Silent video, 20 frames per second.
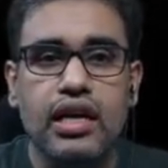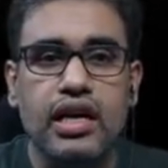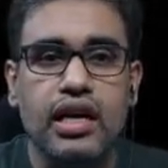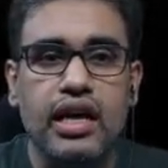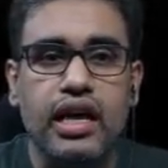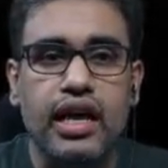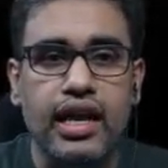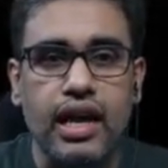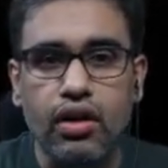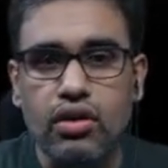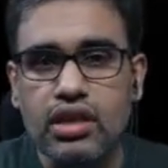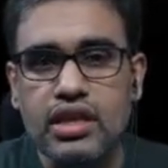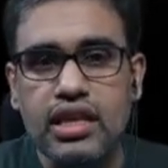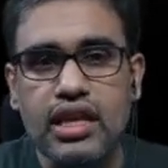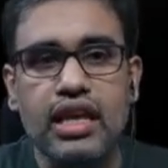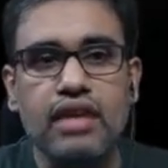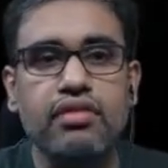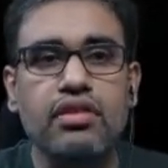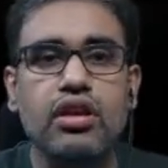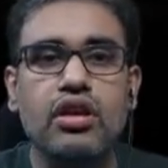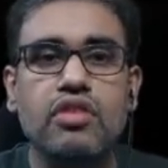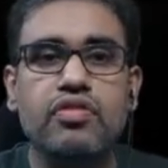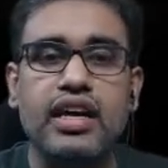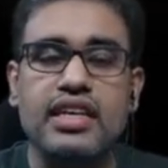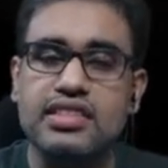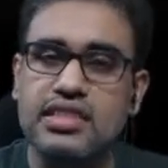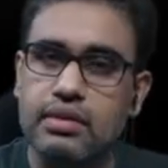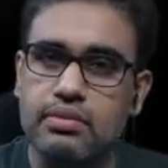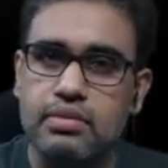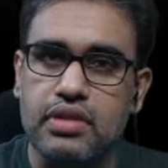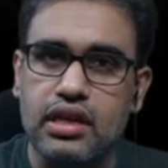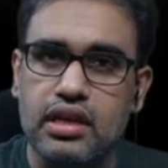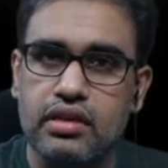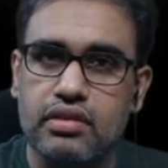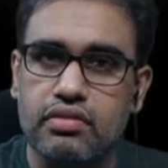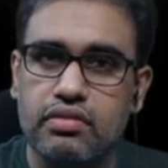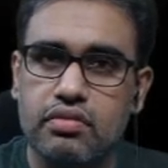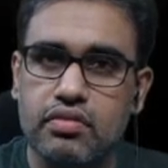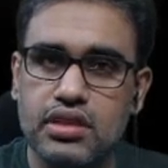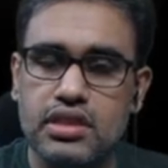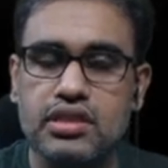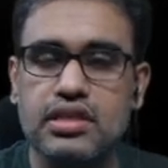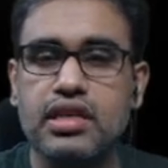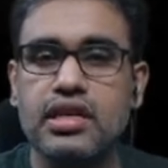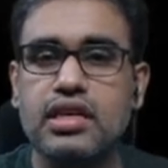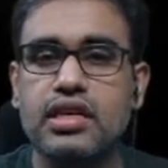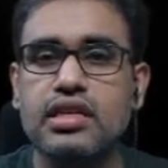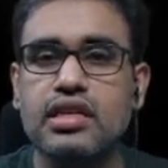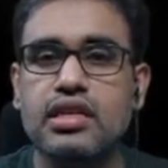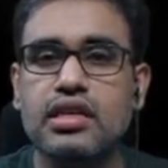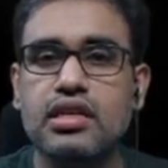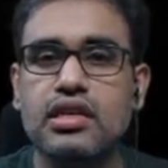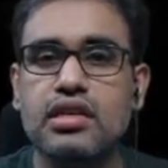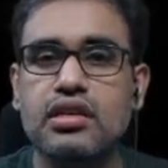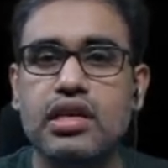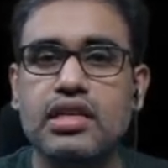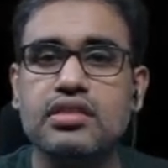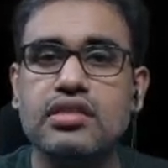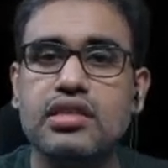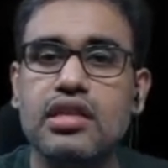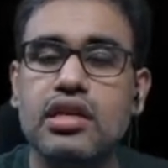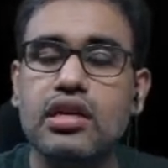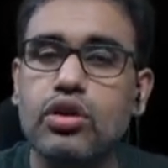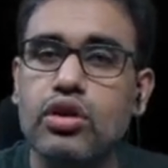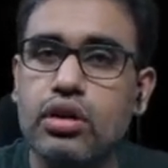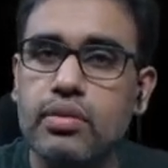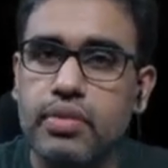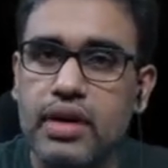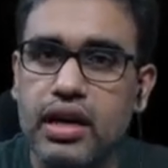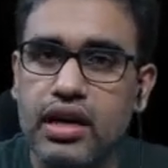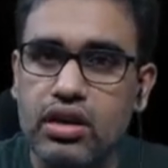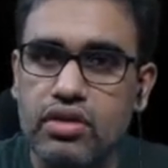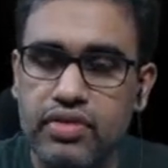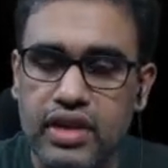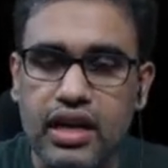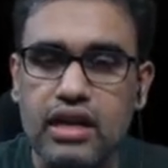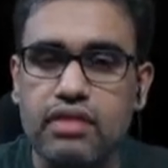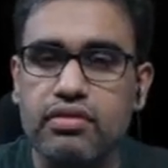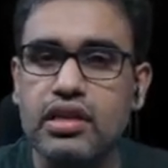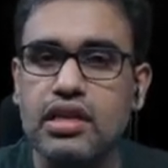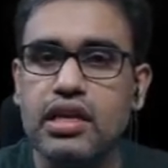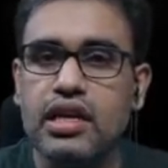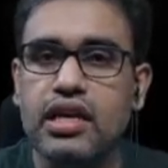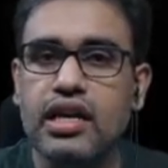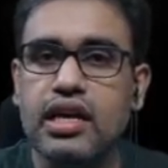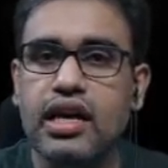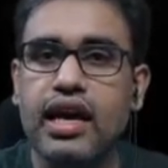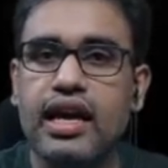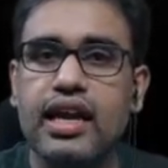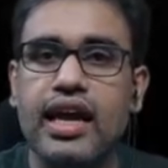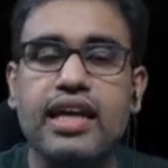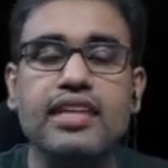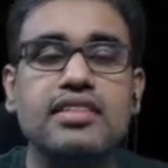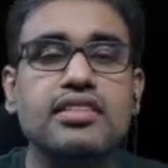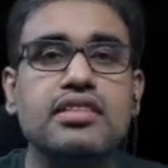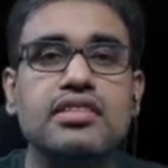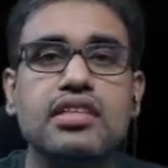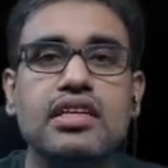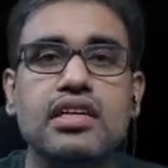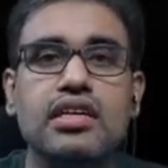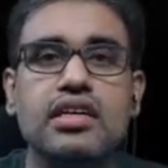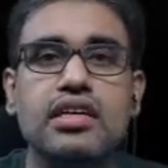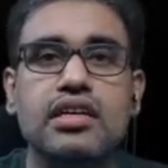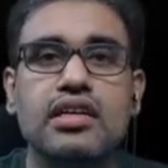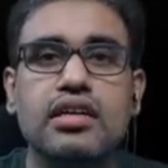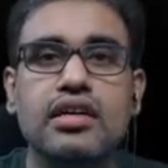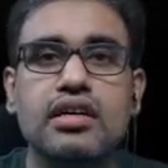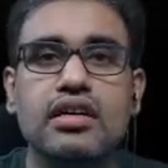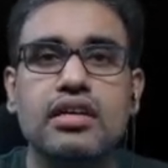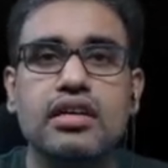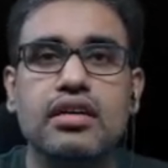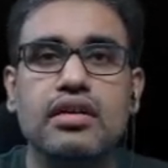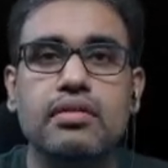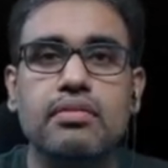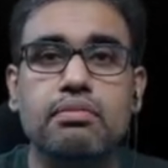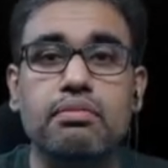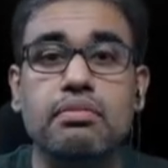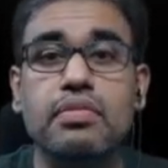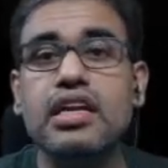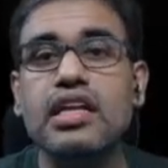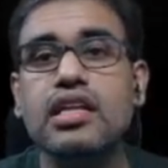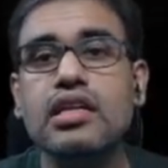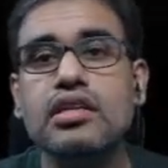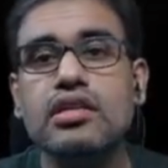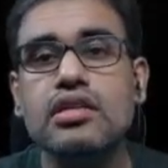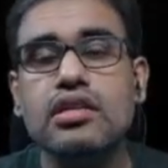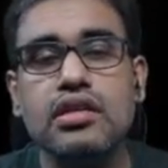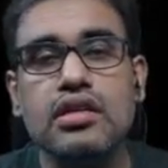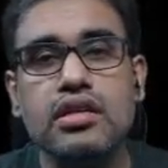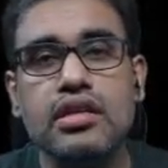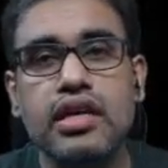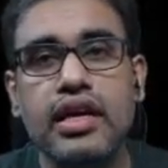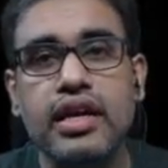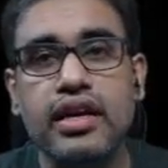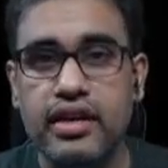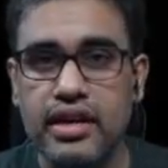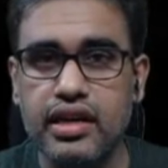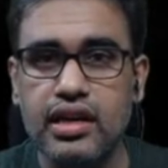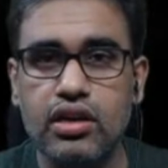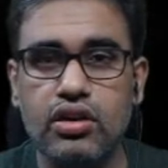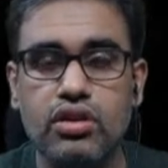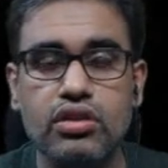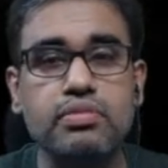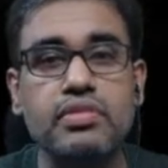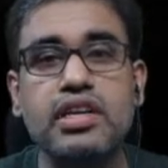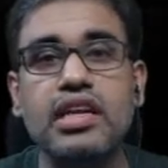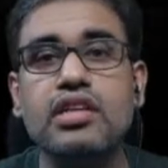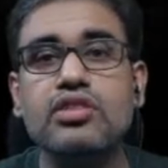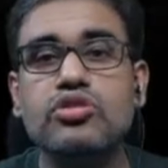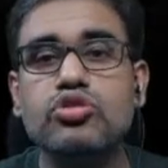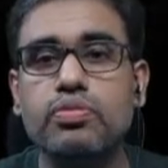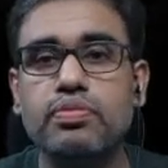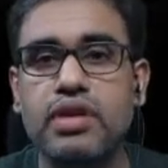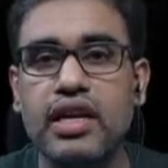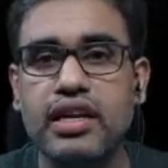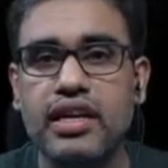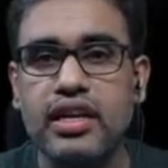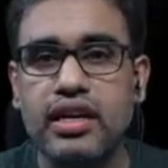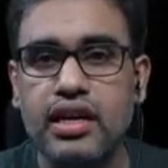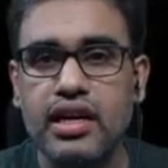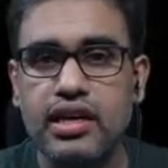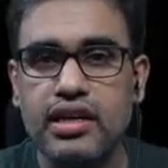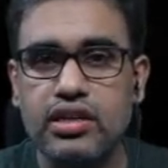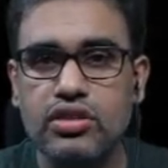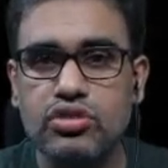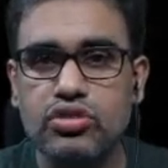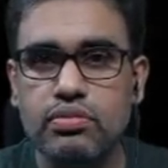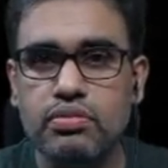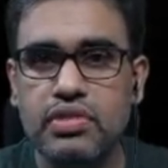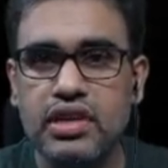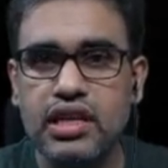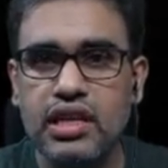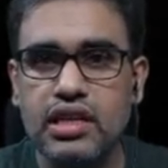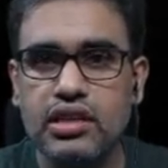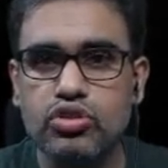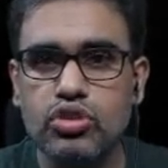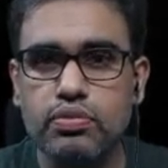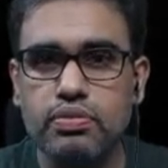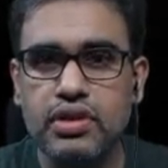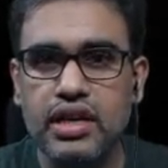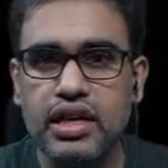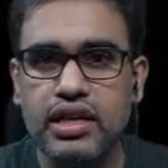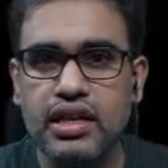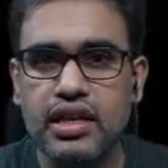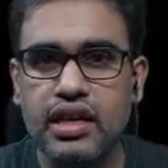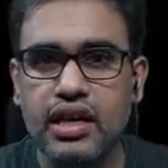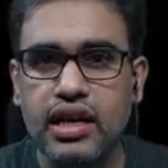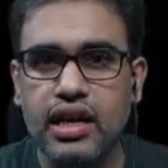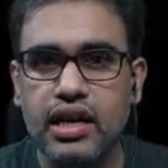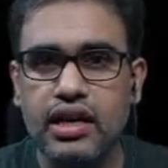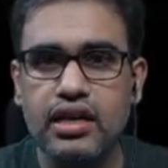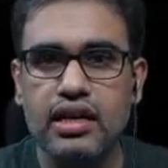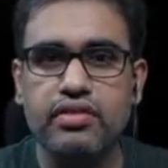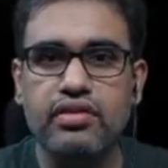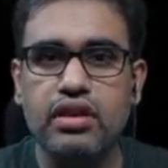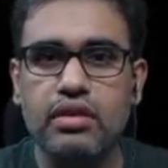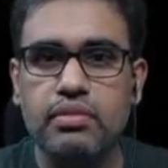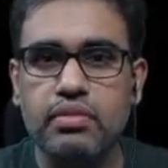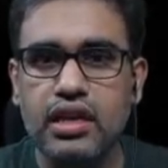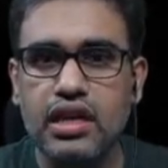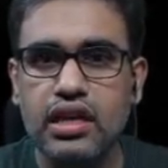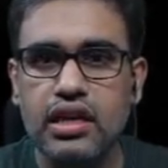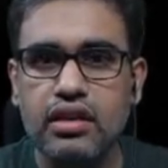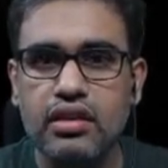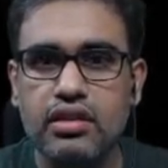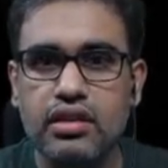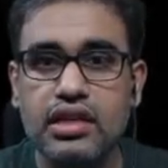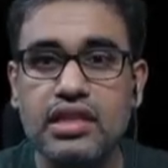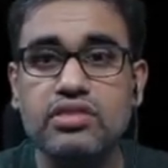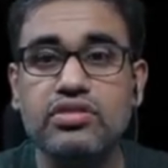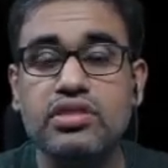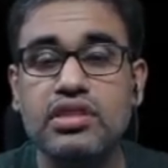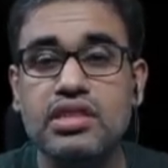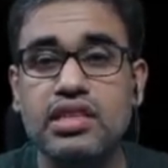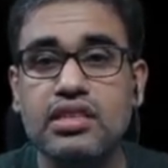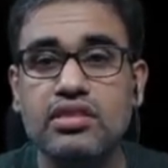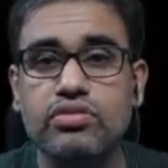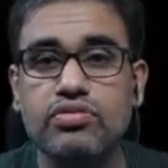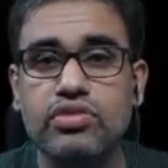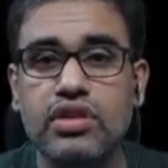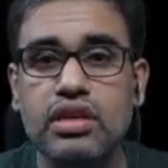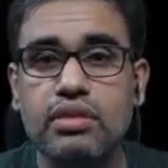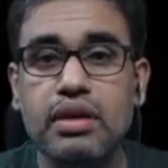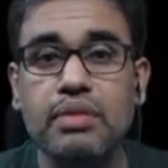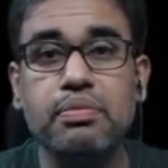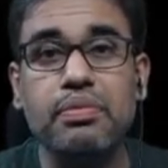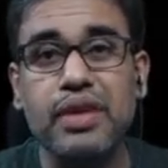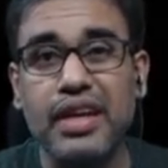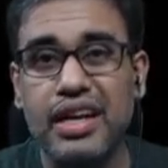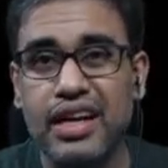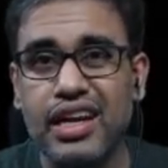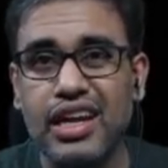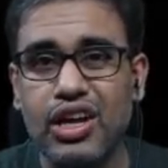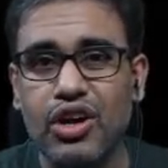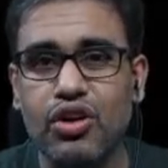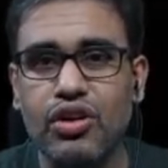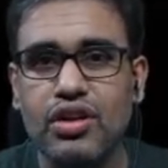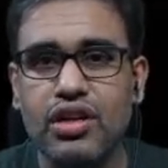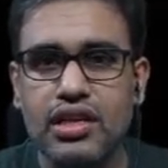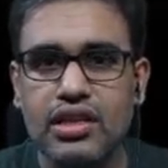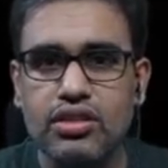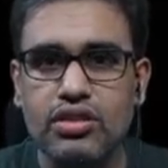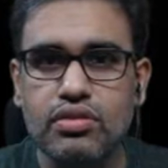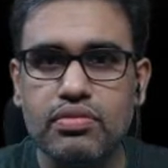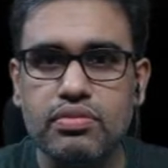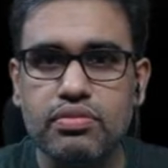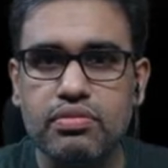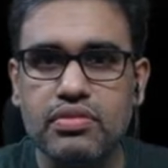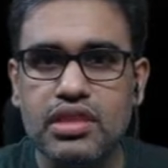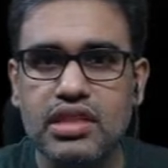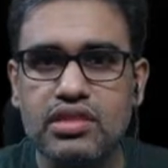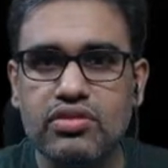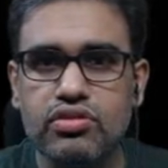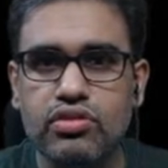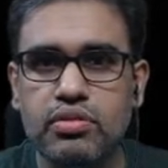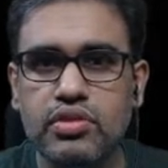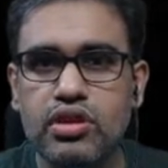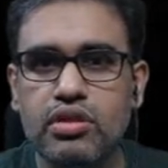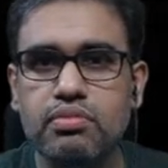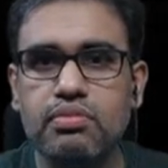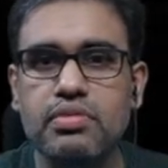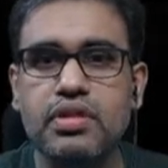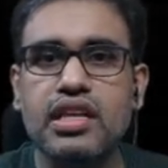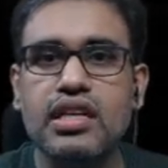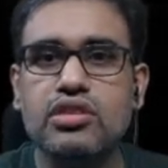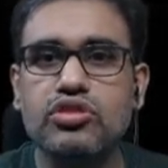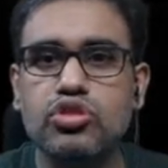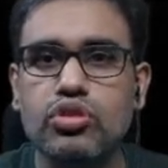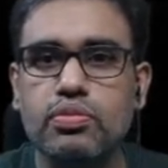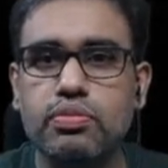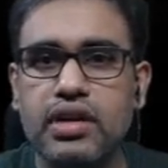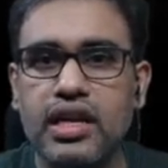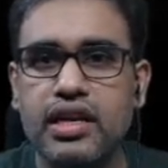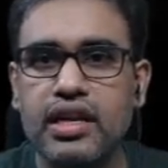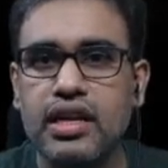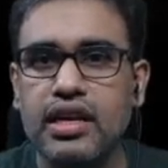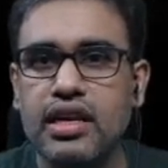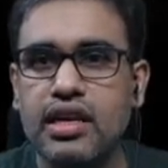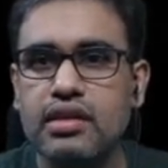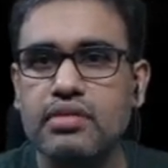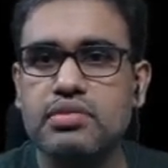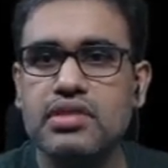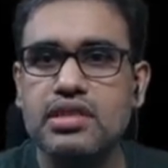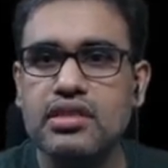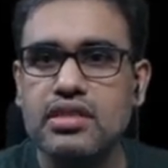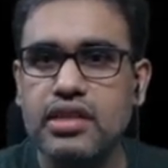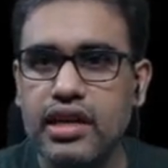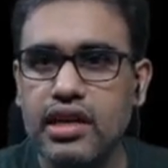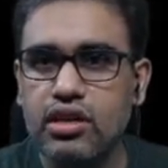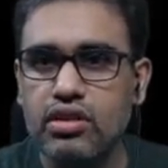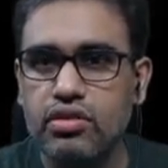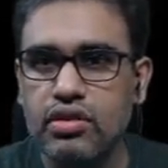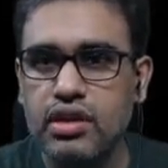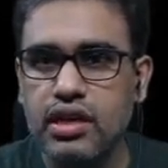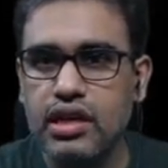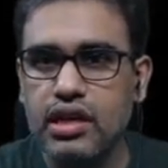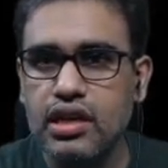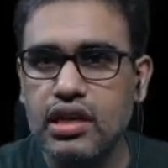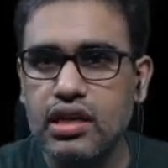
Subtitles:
Around the level of SMA, which is at the, you can say the lower part of L1, arises the middle adrenal or middle suprarenal artery. So middle suprarenal artery will be these will be paired now. So this will be a middle suprarenal. I'm just writing over here.